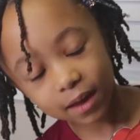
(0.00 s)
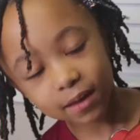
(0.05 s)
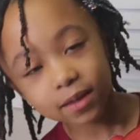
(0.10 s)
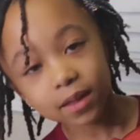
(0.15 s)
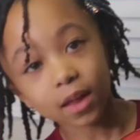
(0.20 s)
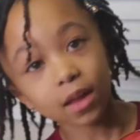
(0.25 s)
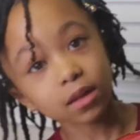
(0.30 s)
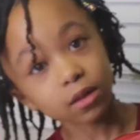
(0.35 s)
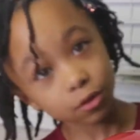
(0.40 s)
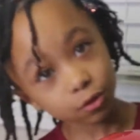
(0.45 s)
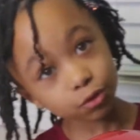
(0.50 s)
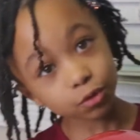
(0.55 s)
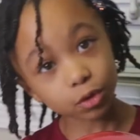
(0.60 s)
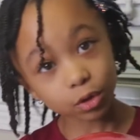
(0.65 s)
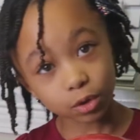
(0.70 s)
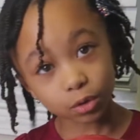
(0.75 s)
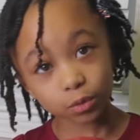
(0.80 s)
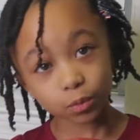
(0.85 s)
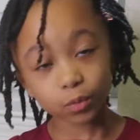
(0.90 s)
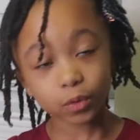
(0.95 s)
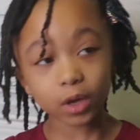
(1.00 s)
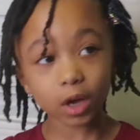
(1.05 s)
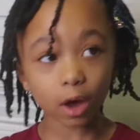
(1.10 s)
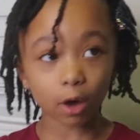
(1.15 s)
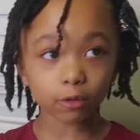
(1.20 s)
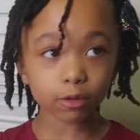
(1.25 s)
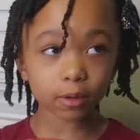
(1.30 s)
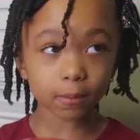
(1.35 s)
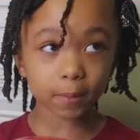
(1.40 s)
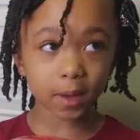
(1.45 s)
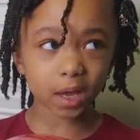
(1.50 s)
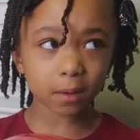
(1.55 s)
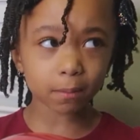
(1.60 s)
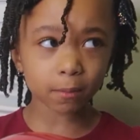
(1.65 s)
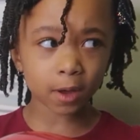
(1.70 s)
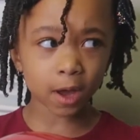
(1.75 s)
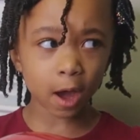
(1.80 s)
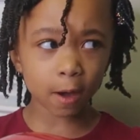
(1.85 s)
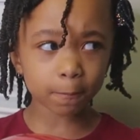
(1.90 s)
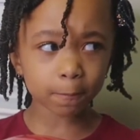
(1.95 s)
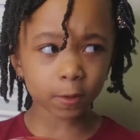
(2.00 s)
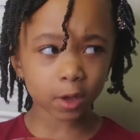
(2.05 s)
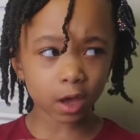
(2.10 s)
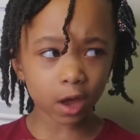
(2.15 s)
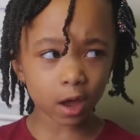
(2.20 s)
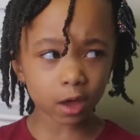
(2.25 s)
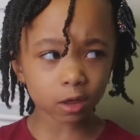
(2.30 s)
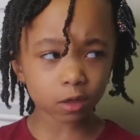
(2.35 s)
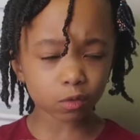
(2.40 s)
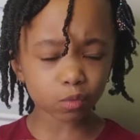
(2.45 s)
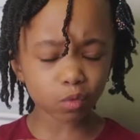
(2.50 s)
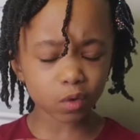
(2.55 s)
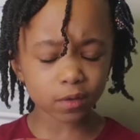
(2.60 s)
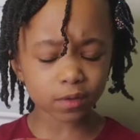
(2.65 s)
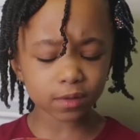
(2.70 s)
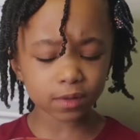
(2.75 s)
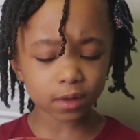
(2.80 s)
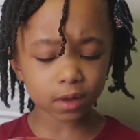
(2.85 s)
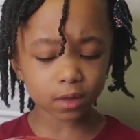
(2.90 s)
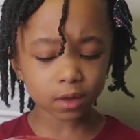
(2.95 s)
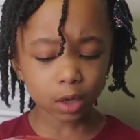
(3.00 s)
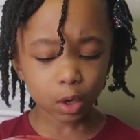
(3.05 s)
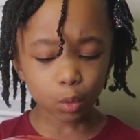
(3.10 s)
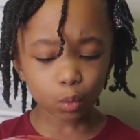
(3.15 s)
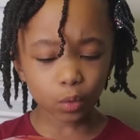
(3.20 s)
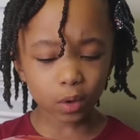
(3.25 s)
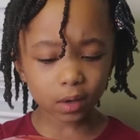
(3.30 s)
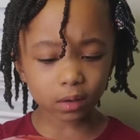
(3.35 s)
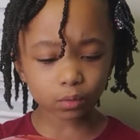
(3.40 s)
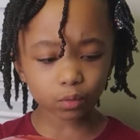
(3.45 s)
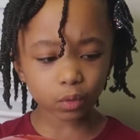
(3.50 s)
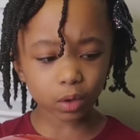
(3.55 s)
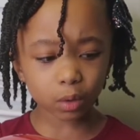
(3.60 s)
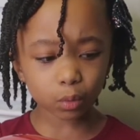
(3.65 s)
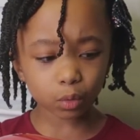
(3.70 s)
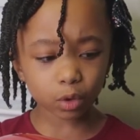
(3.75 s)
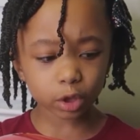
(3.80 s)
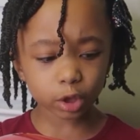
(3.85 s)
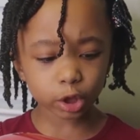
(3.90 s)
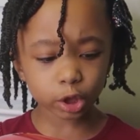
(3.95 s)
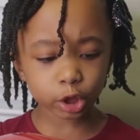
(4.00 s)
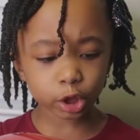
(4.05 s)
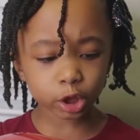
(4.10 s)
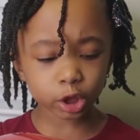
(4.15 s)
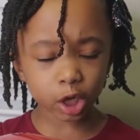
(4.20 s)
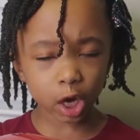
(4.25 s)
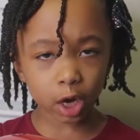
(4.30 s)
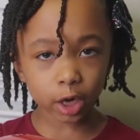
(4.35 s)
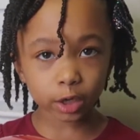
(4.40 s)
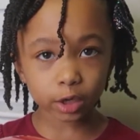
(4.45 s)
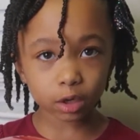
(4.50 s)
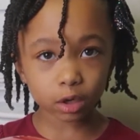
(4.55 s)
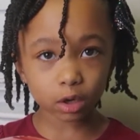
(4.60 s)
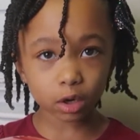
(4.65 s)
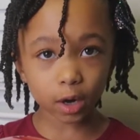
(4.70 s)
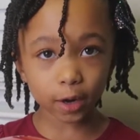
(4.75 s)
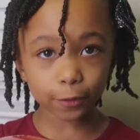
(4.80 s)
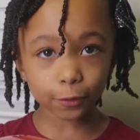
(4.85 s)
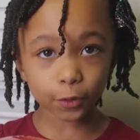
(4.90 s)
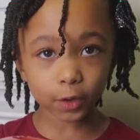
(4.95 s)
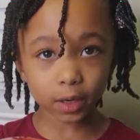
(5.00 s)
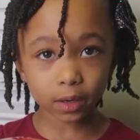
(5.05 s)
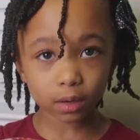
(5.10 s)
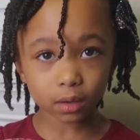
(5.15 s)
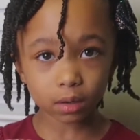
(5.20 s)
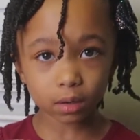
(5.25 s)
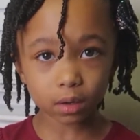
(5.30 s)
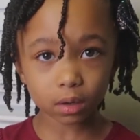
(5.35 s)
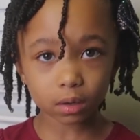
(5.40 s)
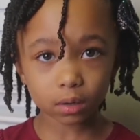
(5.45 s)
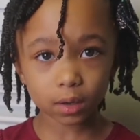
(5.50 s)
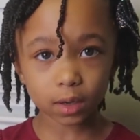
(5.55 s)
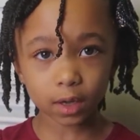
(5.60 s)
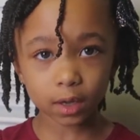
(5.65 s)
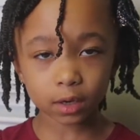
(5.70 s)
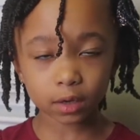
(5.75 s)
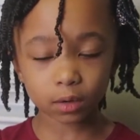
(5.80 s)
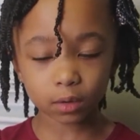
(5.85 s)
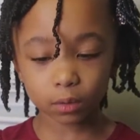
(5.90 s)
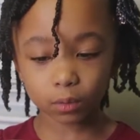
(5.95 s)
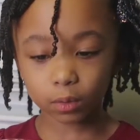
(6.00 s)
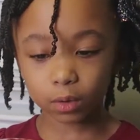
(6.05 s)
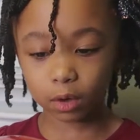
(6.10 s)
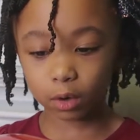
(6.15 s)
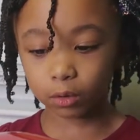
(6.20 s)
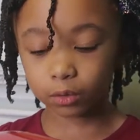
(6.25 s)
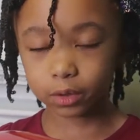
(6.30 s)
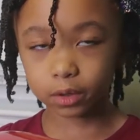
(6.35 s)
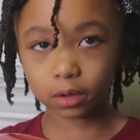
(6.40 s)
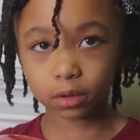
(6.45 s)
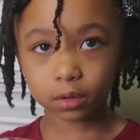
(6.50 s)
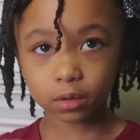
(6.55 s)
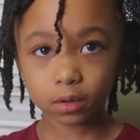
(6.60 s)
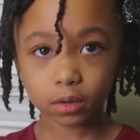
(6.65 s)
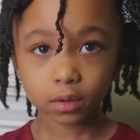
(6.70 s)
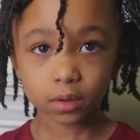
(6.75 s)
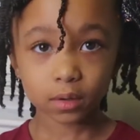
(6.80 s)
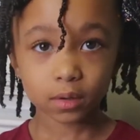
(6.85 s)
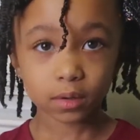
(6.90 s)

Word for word: Yes, that's true. We also made cupcakes with this when we were younger, I think. Yes, and brownies,